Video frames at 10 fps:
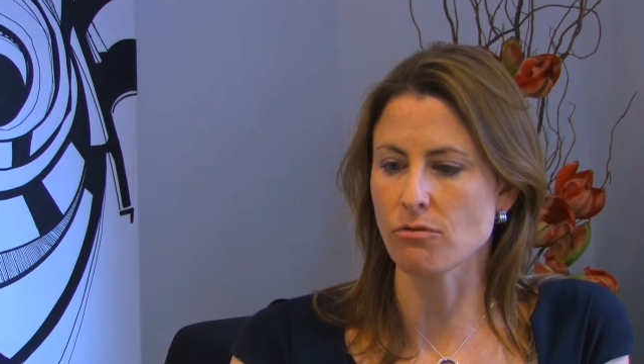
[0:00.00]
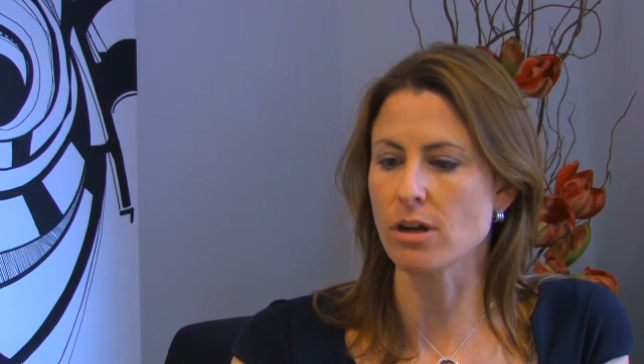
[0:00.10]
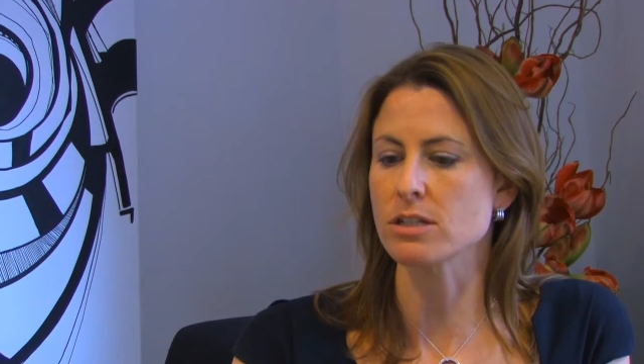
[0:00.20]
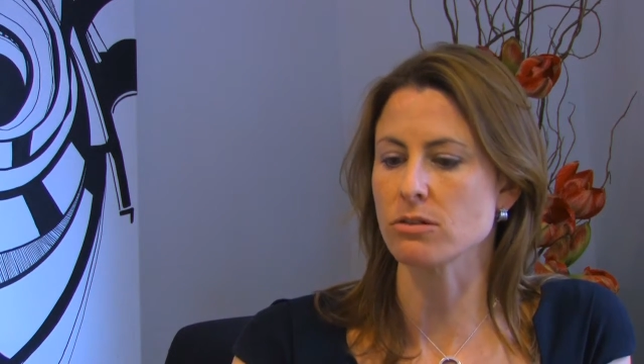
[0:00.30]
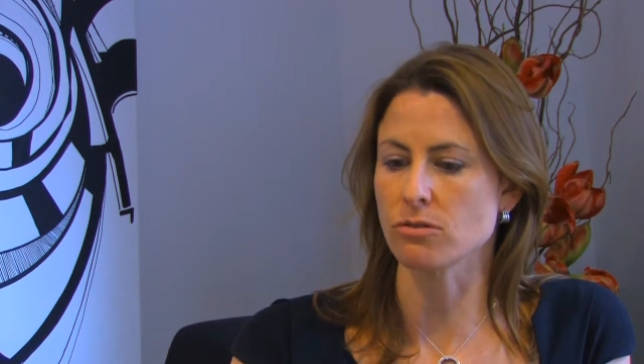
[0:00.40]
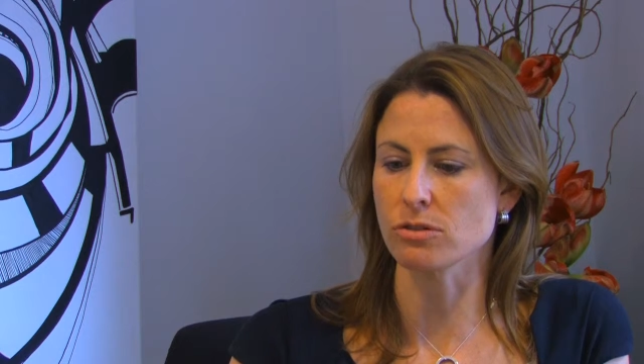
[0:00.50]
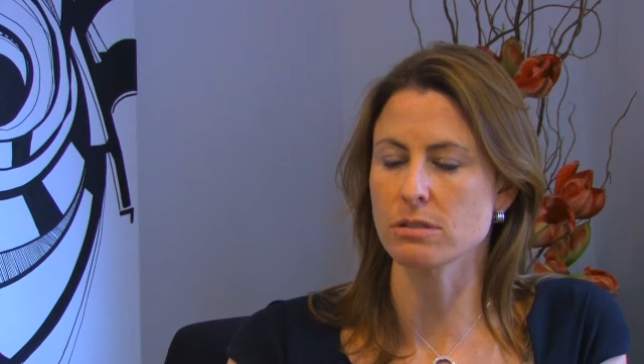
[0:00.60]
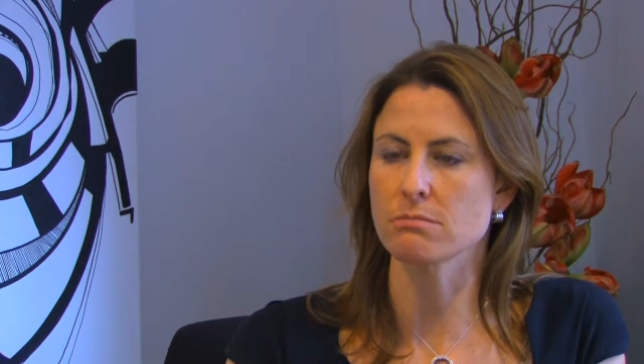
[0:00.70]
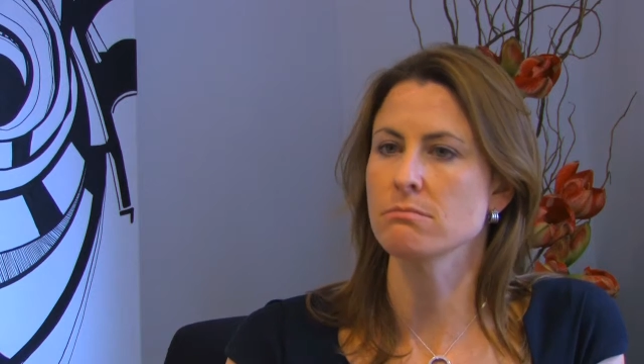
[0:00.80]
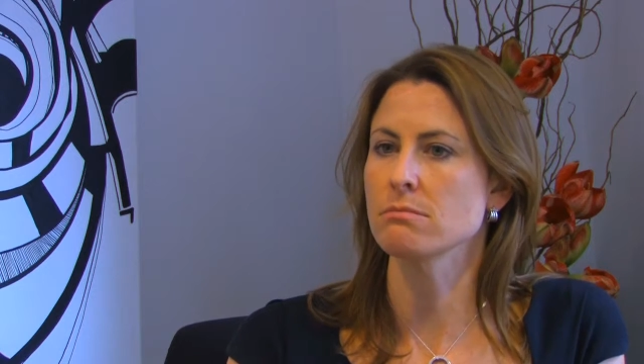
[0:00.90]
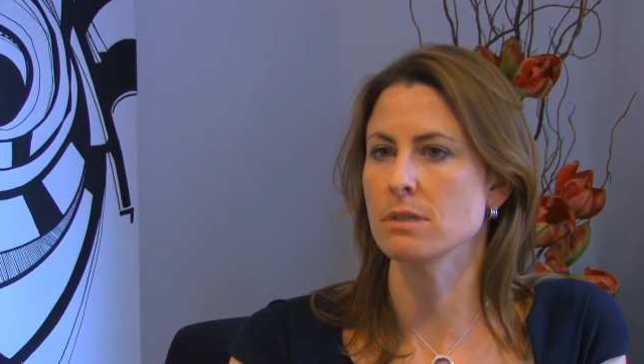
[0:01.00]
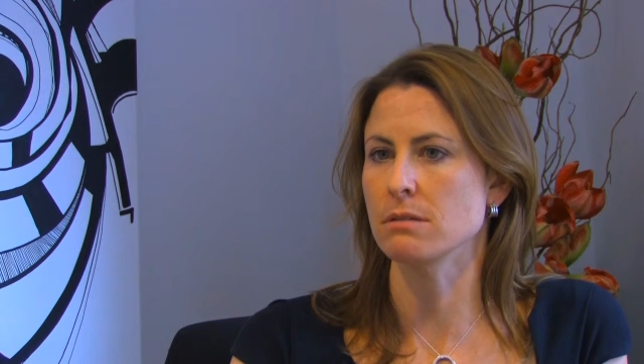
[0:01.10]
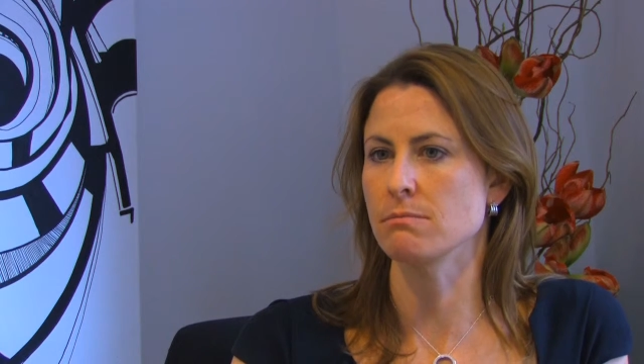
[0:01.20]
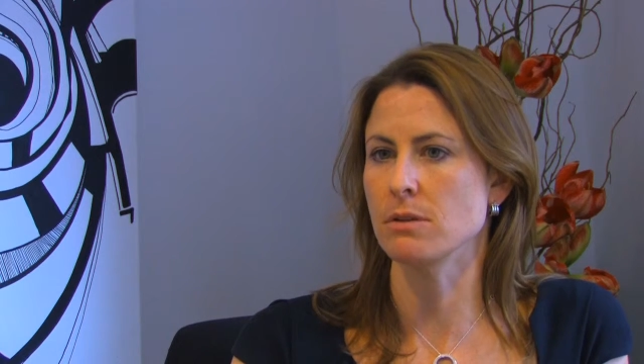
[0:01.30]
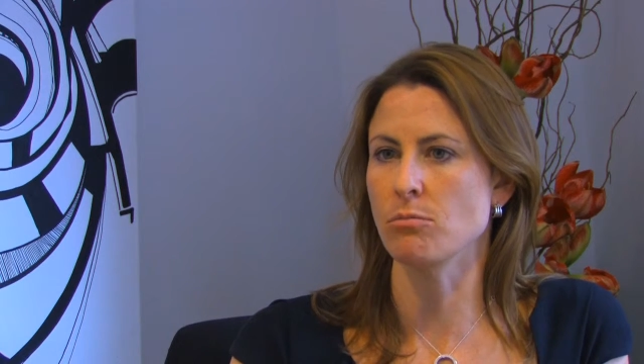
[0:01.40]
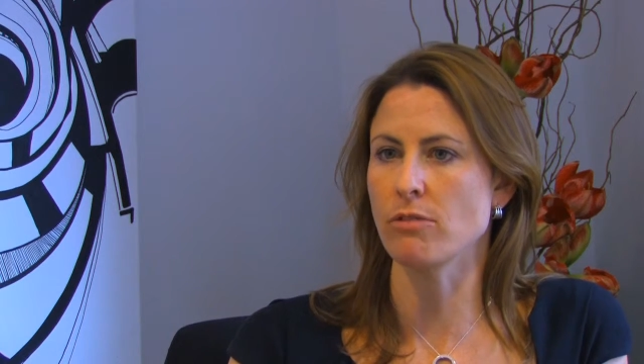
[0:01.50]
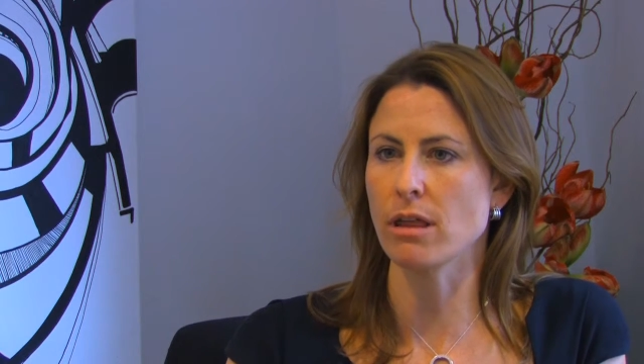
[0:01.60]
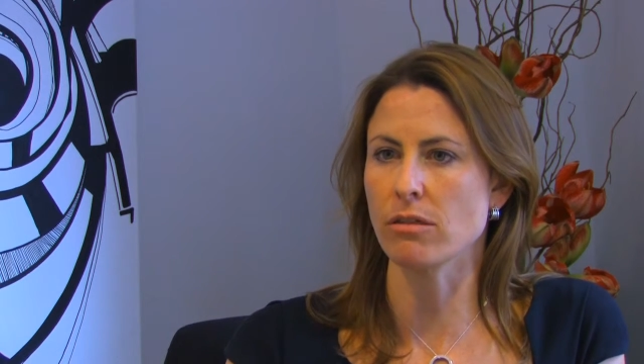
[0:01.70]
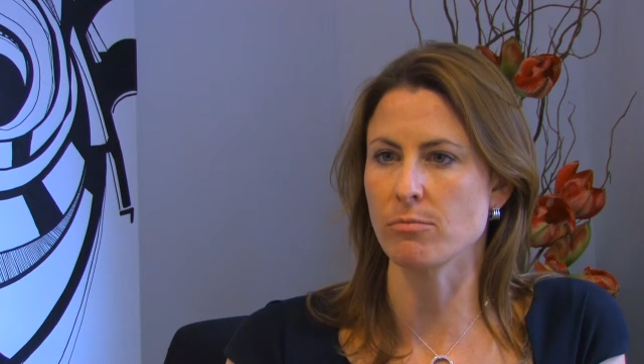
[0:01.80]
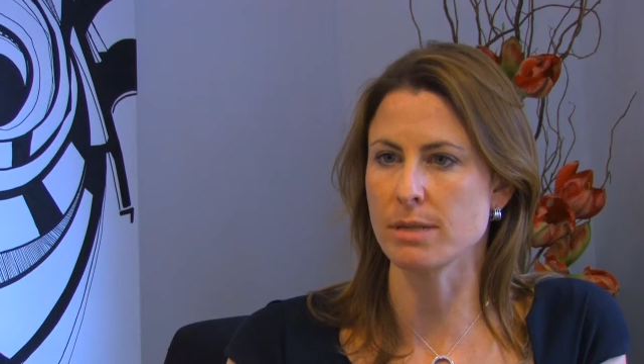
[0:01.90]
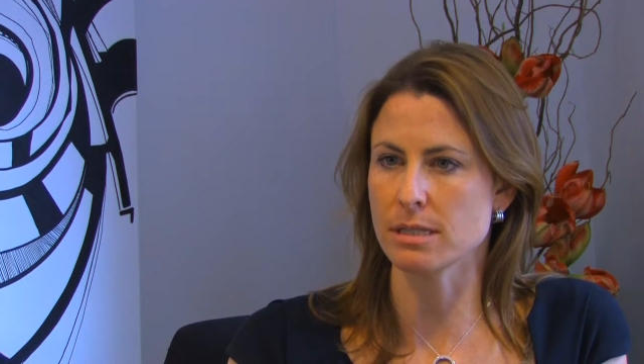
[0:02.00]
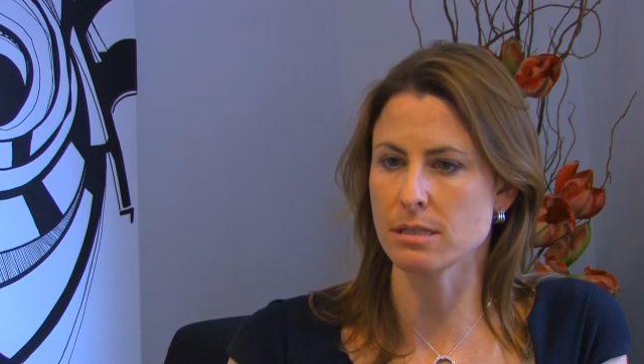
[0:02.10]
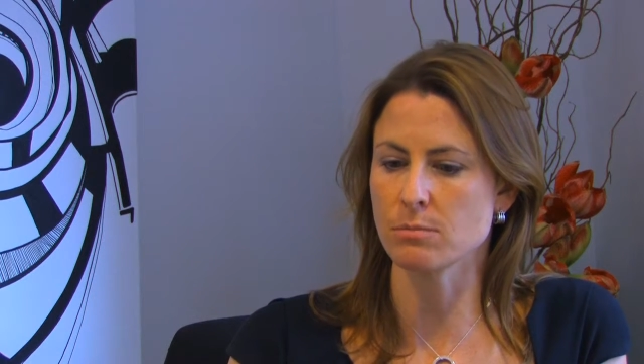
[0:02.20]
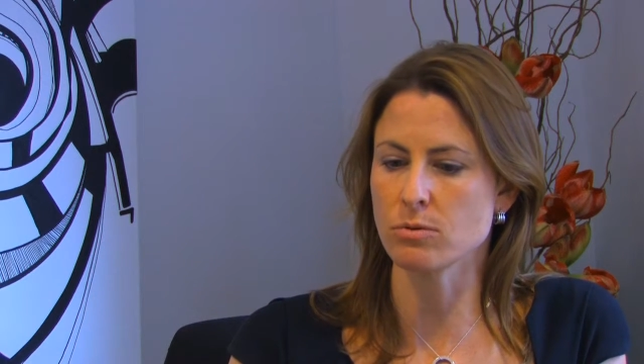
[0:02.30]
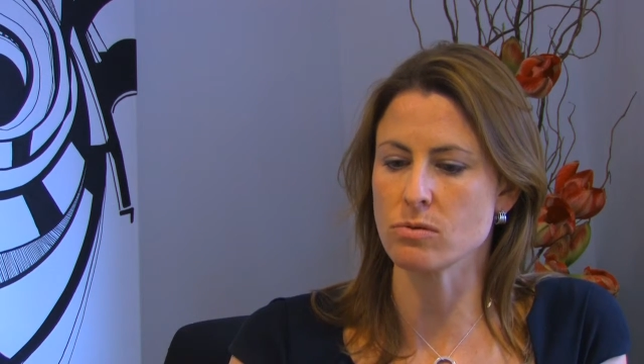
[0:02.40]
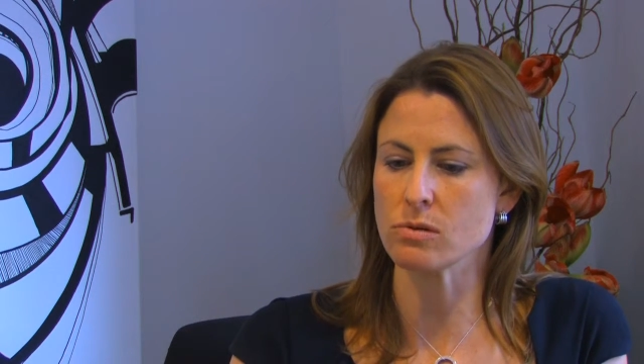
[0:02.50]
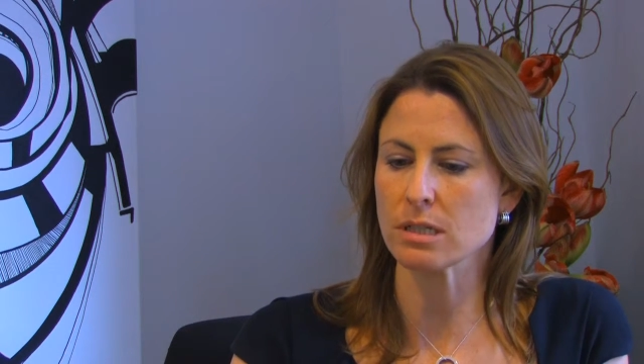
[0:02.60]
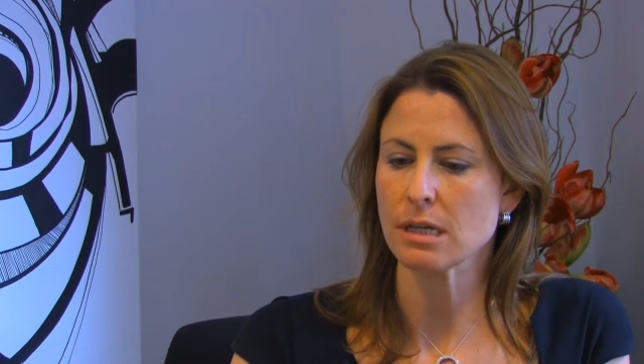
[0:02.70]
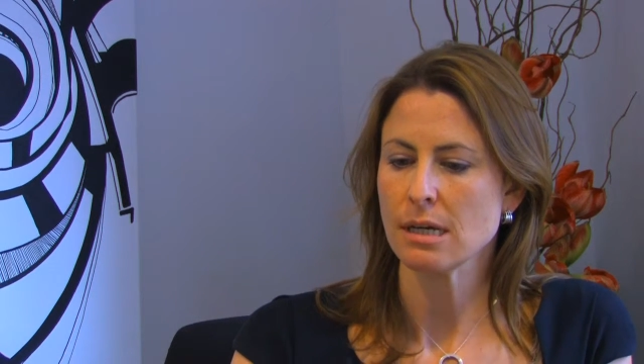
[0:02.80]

right across the breadth of business support.